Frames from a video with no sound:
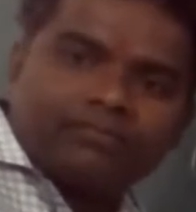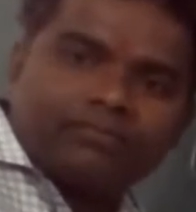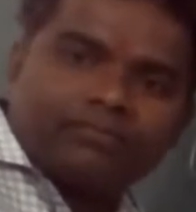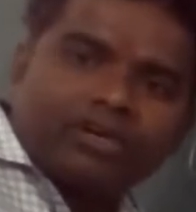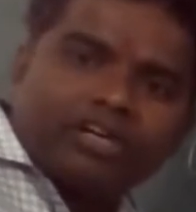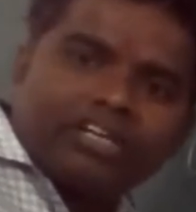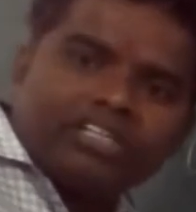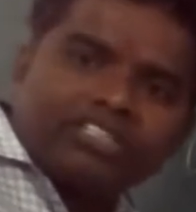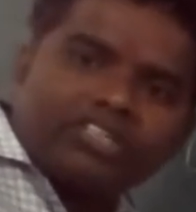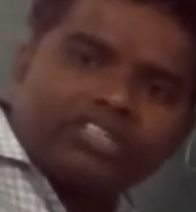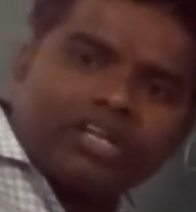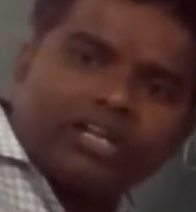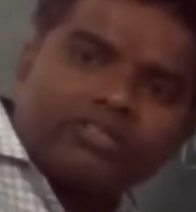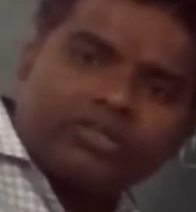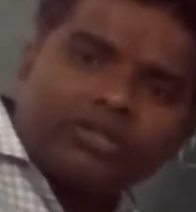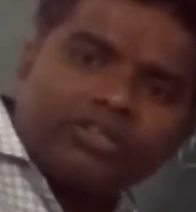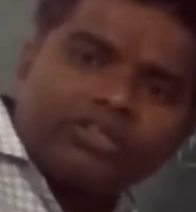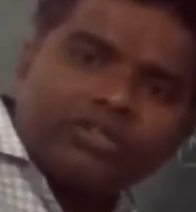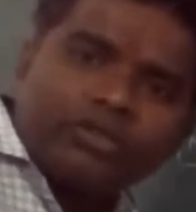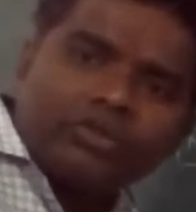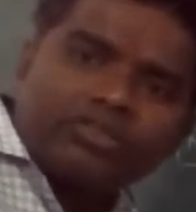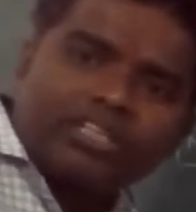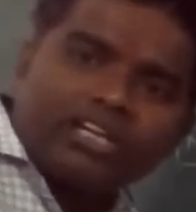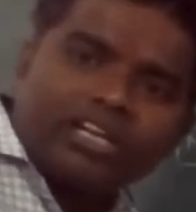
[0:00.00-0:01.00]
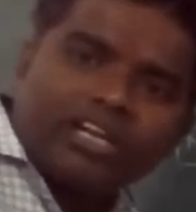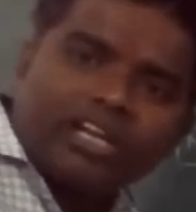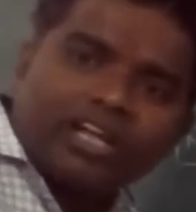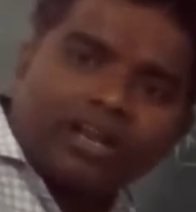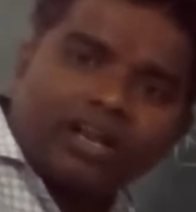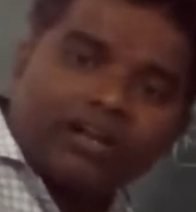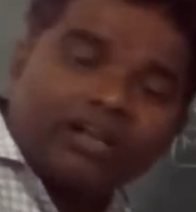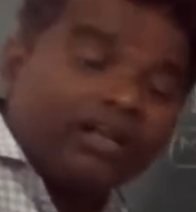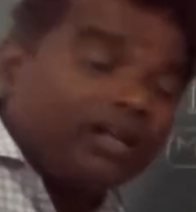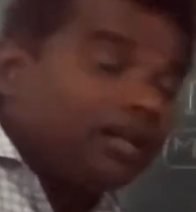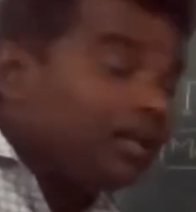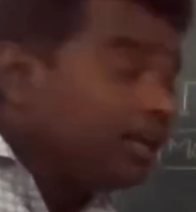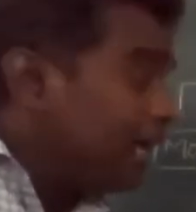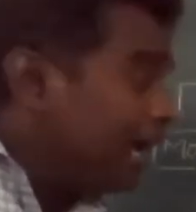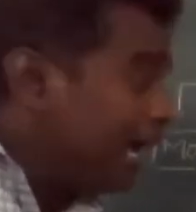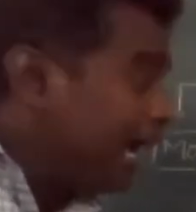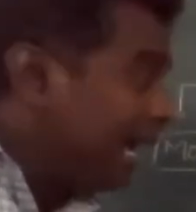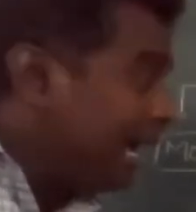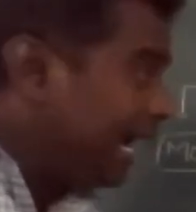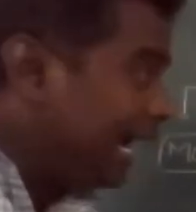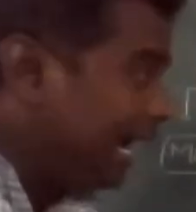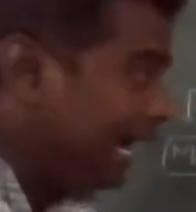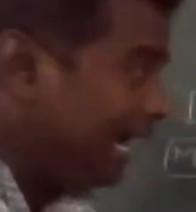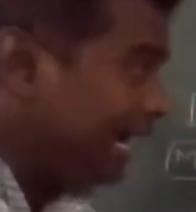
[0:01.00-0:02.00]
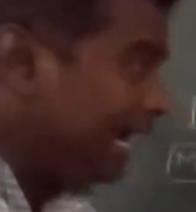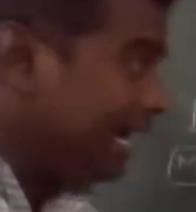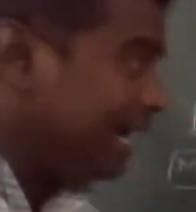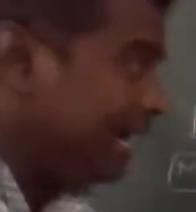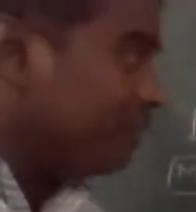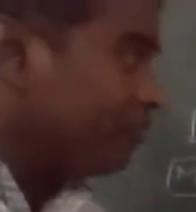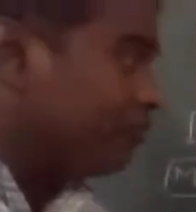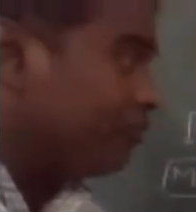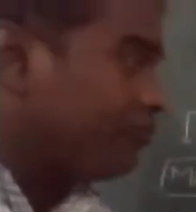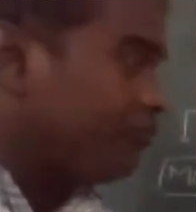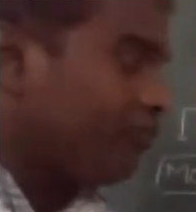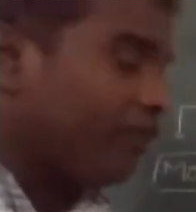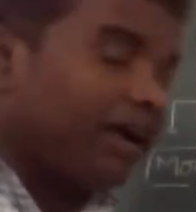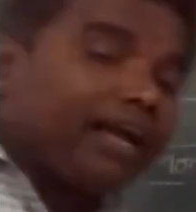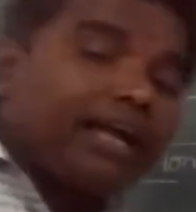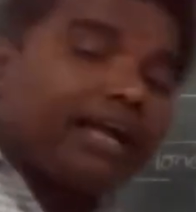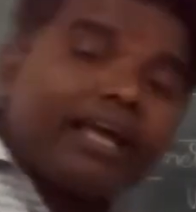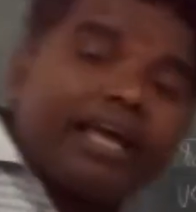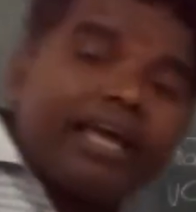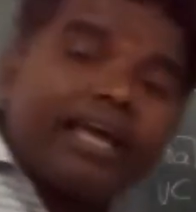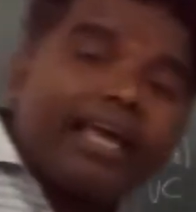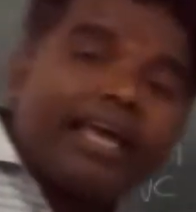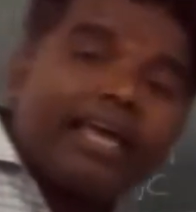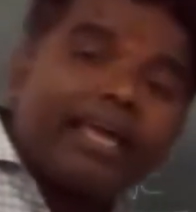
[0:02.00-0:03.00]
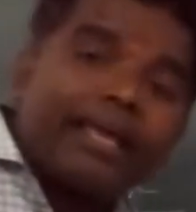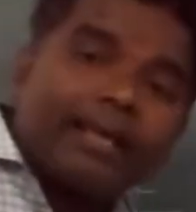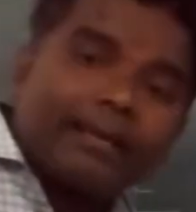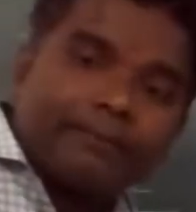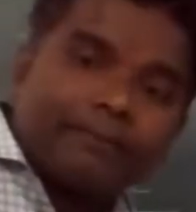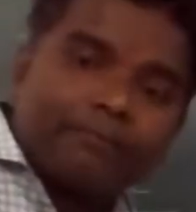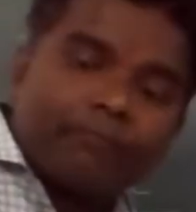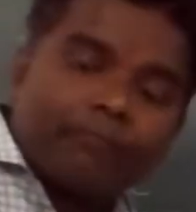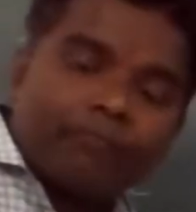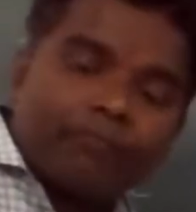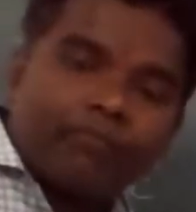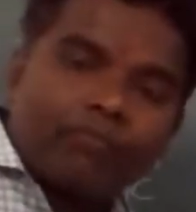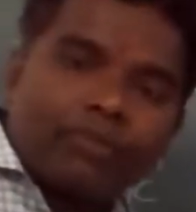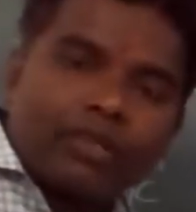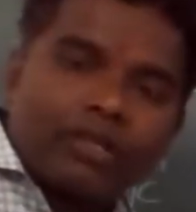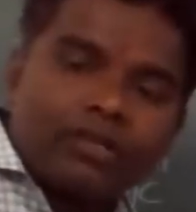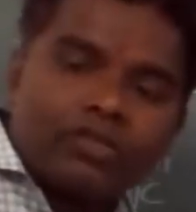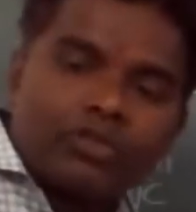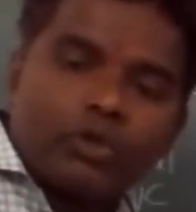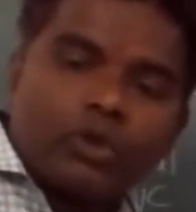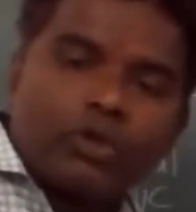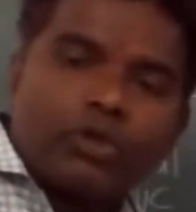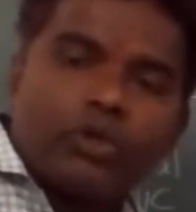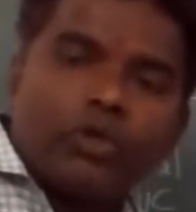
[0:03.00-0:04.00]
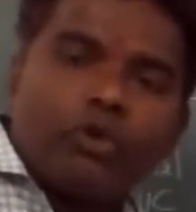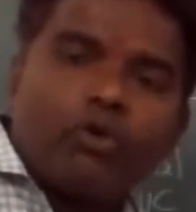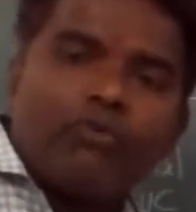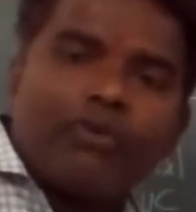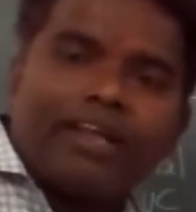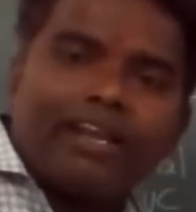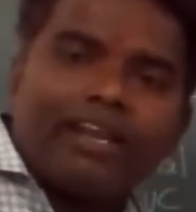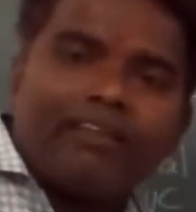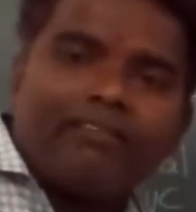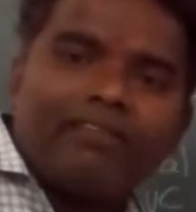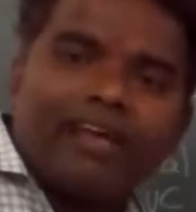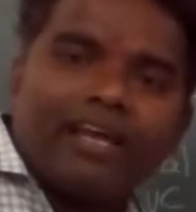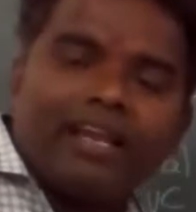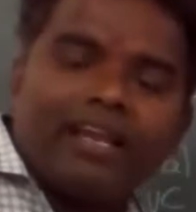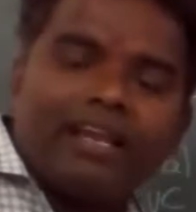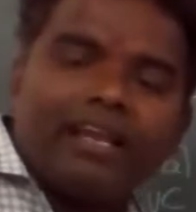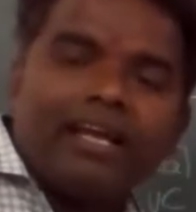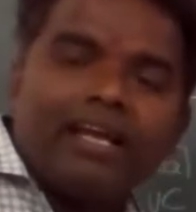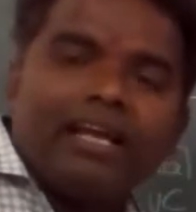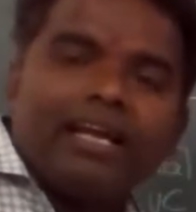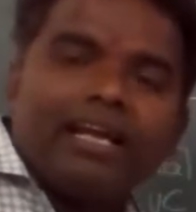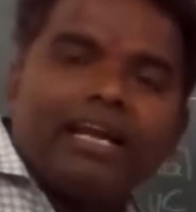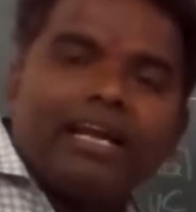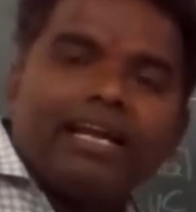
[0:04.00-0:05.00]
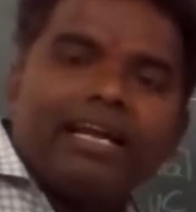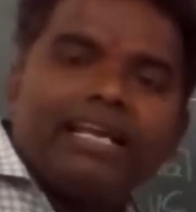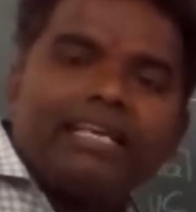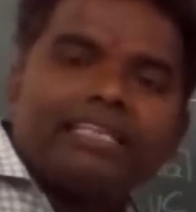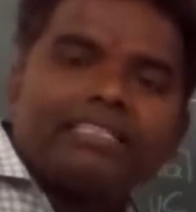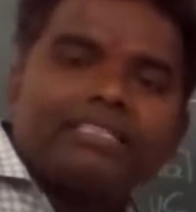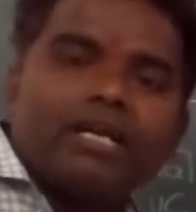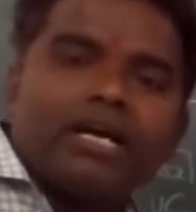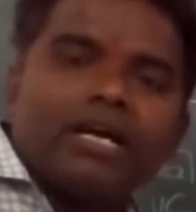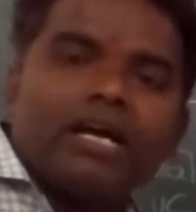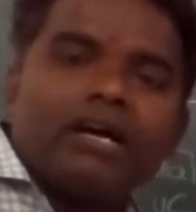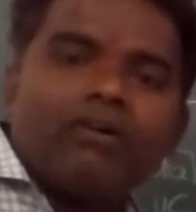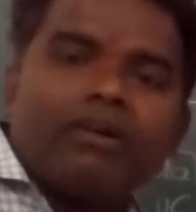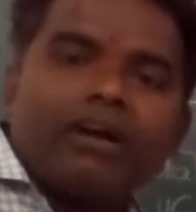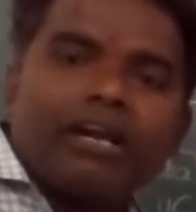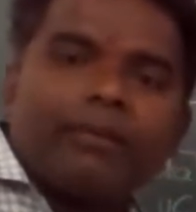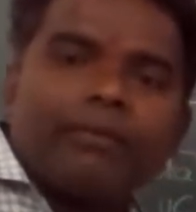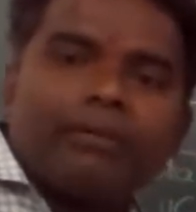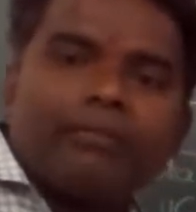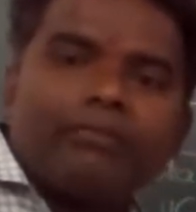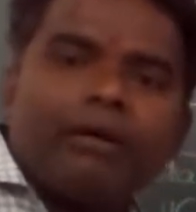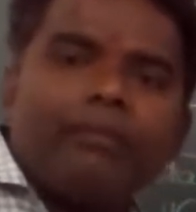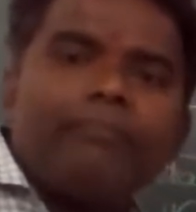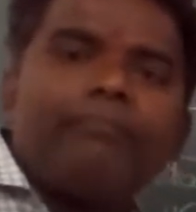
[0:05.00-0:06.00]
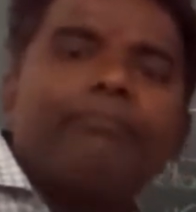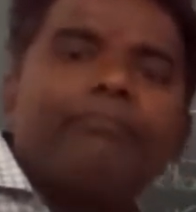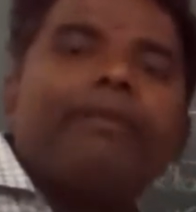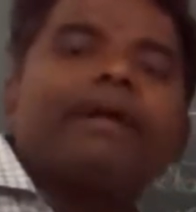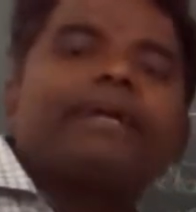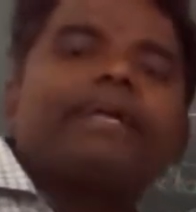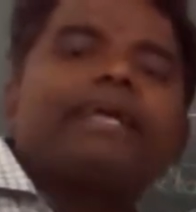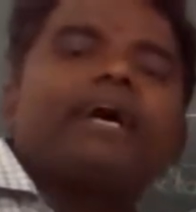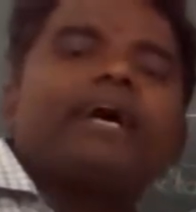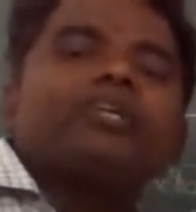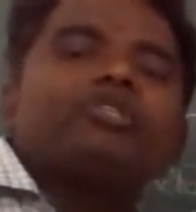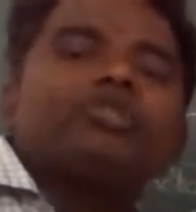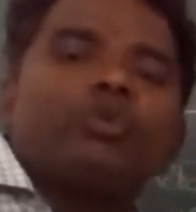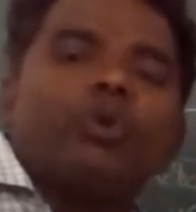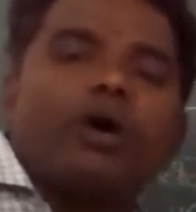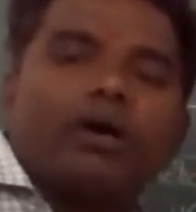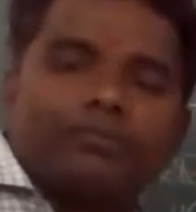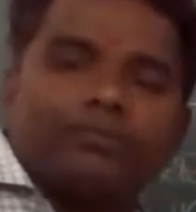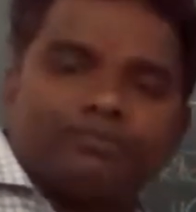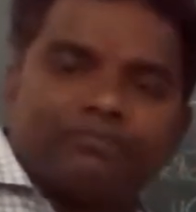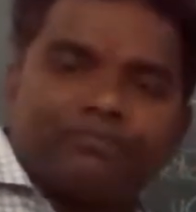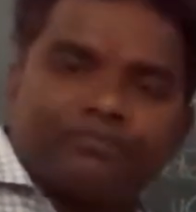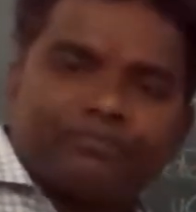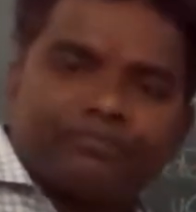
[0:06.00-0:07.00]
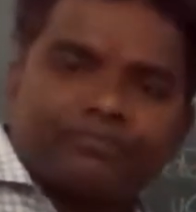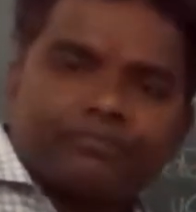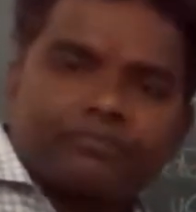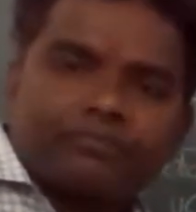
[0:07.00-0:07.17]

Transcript: Protista also unicellular. And fungi, so you know very well, it is what I mean, metazoa.